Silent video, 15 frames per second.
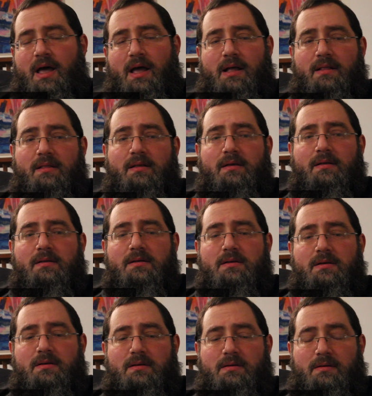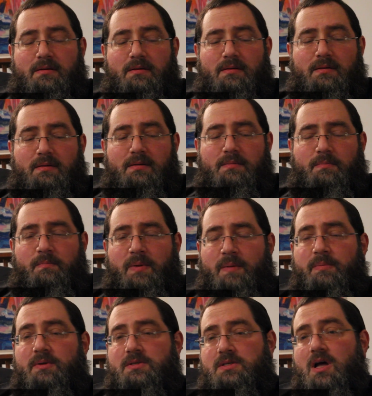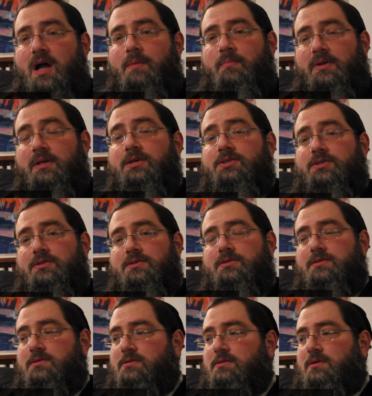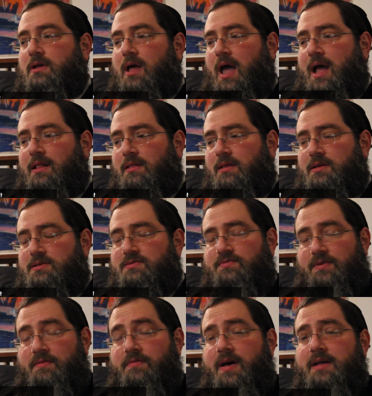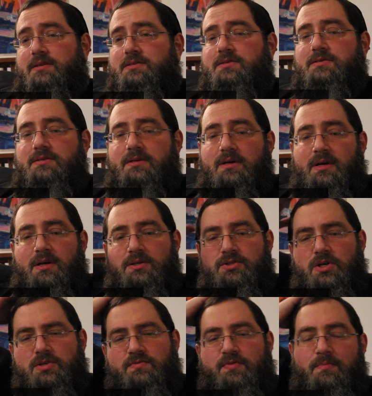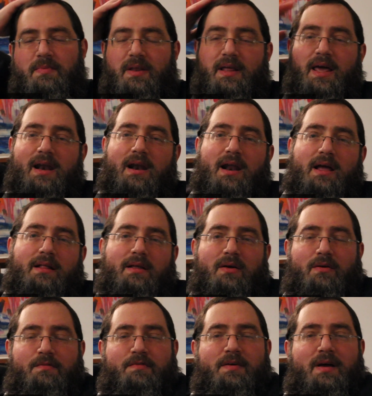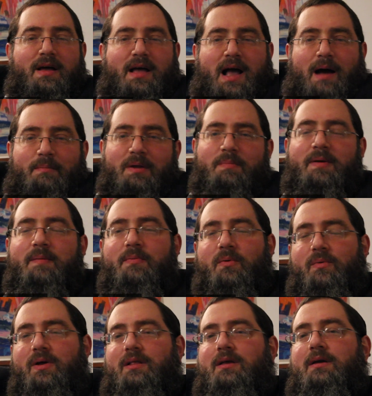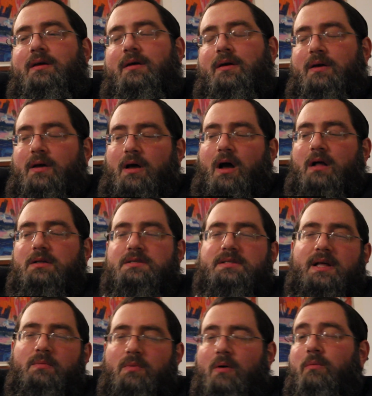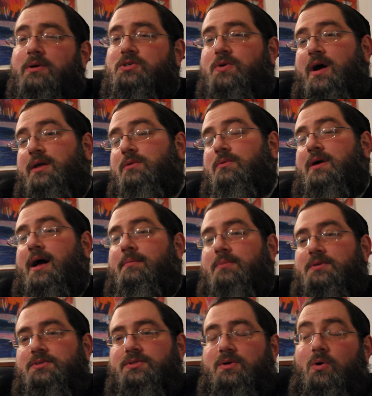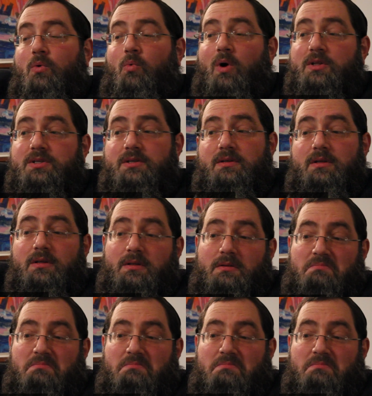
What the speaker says: had people sign petitions at these events, just for me to get an idea of how many people really understand what we're trying to accomplish, or what